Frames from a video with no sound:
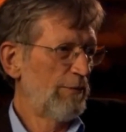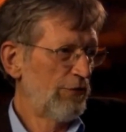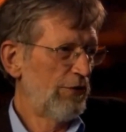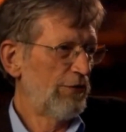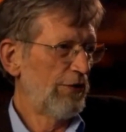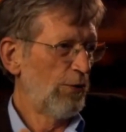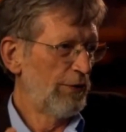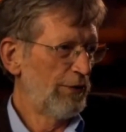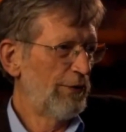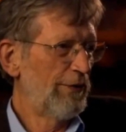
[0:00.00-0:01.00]
omniscient, and
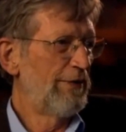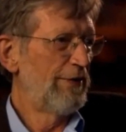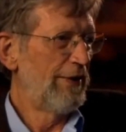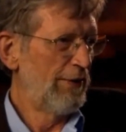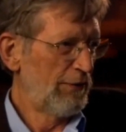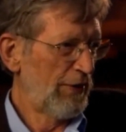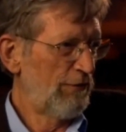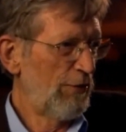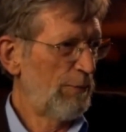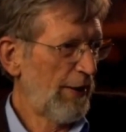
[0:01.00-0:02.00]
wholly good in
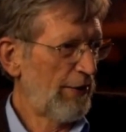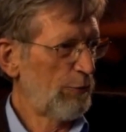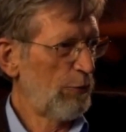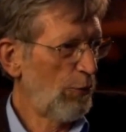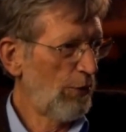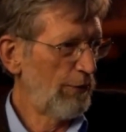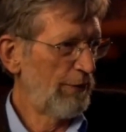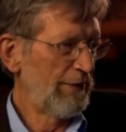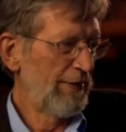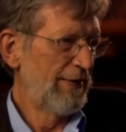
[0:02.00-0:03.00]
every possible
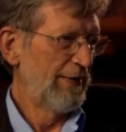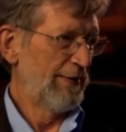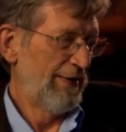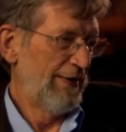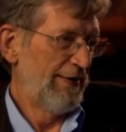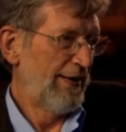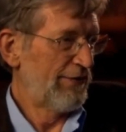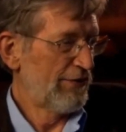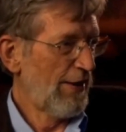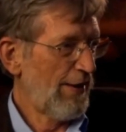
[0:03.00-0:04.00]
world. And
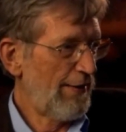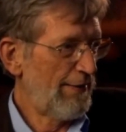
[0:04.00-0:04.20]
that's